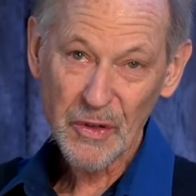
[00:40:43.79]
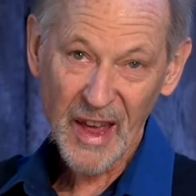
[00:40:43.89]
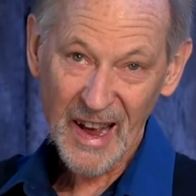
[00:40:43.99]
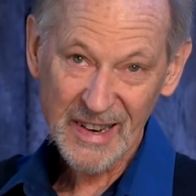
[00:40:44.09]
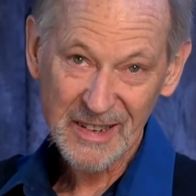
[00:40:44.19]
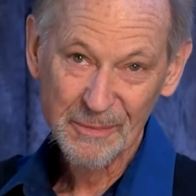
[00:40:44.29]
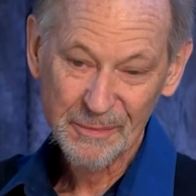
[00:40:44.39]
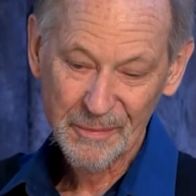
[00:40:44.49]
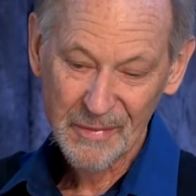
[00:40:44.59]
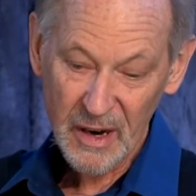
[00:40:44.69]
can't do
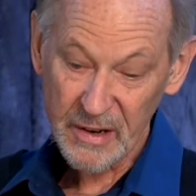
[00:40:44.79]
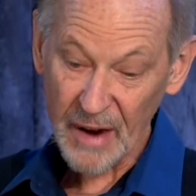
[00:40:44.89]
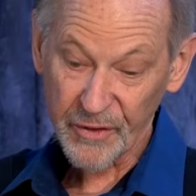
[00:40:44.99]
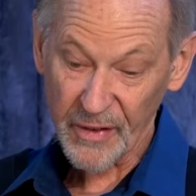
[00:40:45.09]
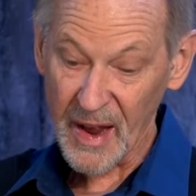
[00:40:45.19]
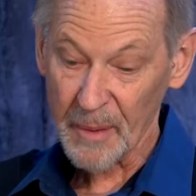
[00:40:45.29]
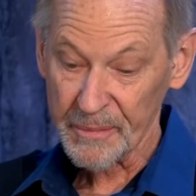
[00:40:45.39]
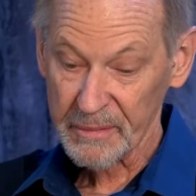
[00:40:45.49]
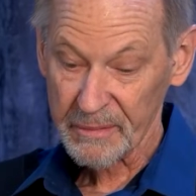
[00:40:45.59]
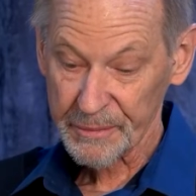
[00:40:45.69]
that.
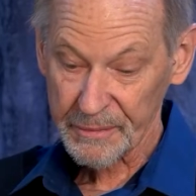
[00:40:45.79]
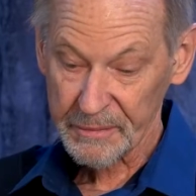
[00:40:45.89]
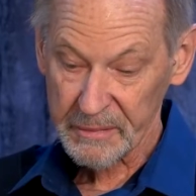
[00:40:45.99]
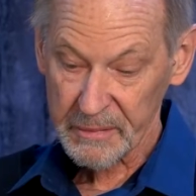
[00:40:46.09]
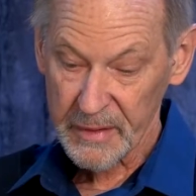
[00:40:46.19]
Not for them.